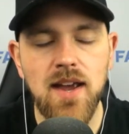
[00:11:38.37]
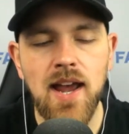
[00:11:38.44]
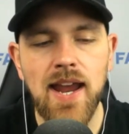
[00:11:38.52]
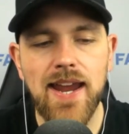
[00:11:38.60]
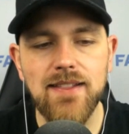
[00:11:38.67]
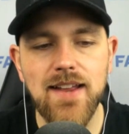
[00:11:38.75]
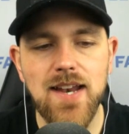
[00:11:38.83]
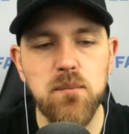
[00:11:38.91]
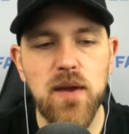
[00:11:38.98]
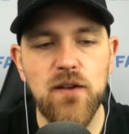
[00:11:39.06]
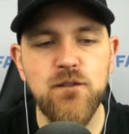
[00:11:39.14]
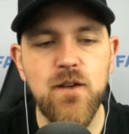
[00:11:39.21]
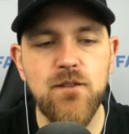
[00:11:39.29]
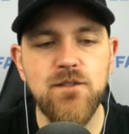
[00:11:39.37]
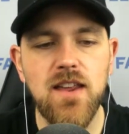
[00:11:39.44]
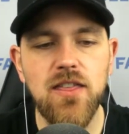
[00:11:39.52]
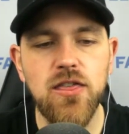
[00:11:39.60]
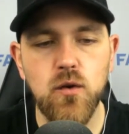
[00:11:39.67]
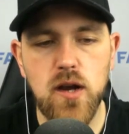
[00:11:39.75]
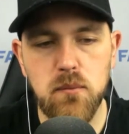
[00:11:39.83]
He let up a
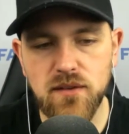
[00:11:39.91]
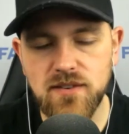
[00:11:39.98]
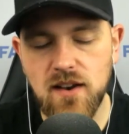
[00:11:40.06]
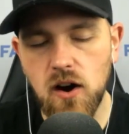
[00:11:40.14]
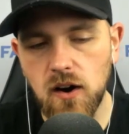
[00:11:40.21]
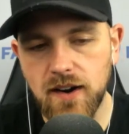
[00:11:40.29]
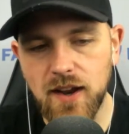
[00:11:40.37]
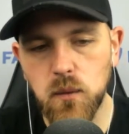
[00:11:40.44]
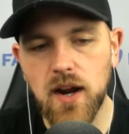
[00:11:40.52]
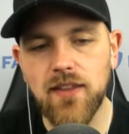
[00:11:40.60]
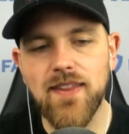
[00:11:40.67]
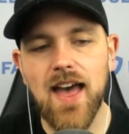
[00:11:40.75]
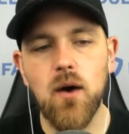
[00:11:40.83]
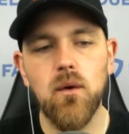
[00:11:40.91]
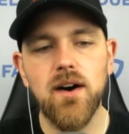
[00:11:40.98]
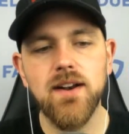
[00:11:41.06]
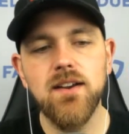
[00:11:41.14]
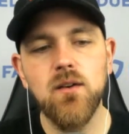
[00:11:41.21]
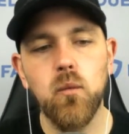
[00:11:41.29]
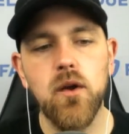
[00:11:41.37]
53% hard hit rate in that
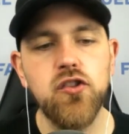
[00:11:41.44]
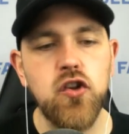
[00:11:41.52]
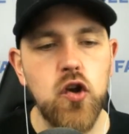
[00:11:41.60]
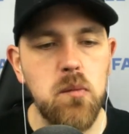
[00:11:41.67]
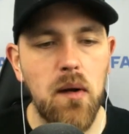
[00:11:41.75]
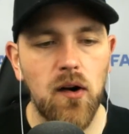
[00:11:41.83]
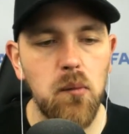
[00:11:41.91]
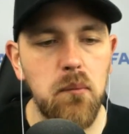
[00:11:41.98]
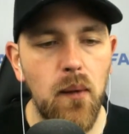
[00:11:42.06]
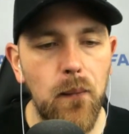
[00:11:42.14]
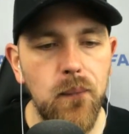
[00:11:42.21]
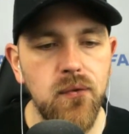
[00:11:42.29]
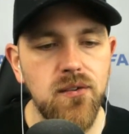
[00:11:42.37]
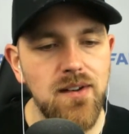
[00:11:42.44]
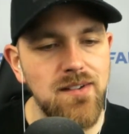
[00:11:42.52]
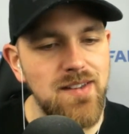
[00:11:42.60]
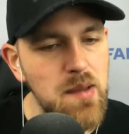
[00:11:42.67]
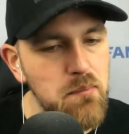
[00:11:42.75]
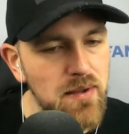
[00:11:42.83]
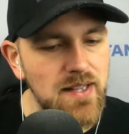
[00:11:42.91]
one with two barrel balls. And
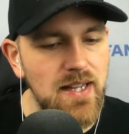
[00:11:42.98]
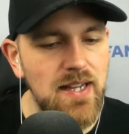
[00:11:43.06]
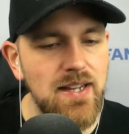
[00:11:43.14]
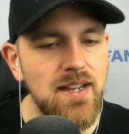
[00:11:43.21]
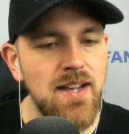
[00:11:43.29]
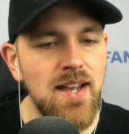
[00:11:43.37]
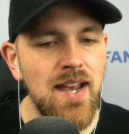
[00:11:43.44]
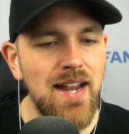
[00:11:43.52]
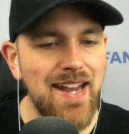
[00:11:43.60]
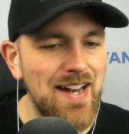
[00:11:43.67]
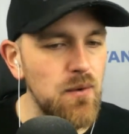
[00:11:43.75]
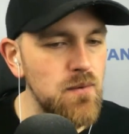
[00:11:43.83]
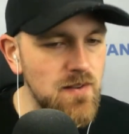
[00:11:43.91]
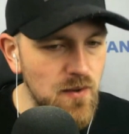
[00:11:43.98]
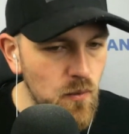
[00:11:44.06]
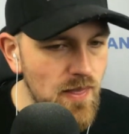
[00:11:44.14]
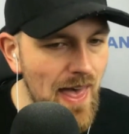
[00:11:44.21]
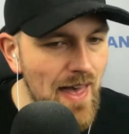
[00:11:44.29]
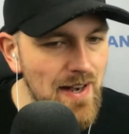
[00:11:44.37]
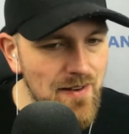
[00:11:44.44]
typically, you don't do
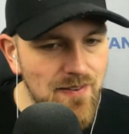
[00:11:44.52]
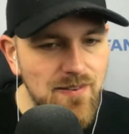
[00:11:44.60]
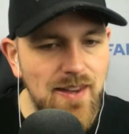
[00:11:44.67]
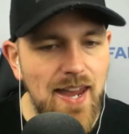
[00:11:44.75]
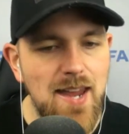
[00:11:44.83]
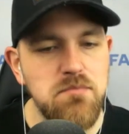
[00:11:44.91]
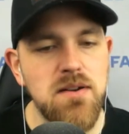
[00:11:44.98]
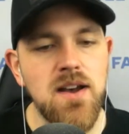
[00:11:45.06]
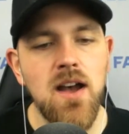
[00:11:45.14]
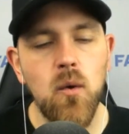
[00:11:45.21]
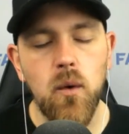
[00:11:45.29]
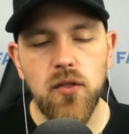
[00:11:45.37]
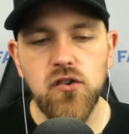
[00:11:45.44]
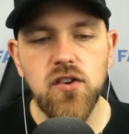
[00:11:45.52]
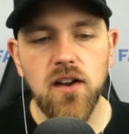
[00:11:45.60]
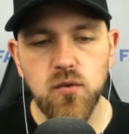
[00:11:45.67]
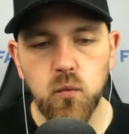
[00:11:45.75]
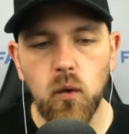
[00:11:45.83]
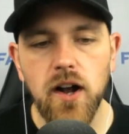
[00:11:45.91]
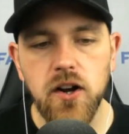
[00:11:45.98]
that and escape with
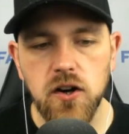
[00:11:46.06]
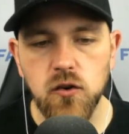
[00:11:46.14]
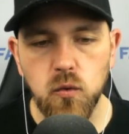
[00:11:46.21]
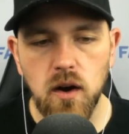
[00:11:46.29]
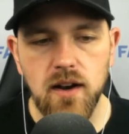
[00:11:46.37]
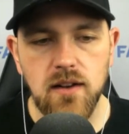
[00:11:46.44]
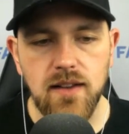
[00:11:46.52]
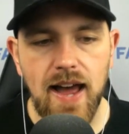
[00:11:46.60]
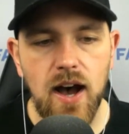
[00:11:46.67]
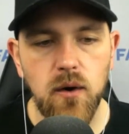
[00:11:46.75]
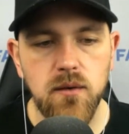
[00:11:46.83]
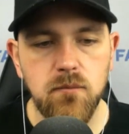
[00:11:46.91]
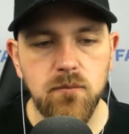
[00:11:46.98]
just one earned run allowed.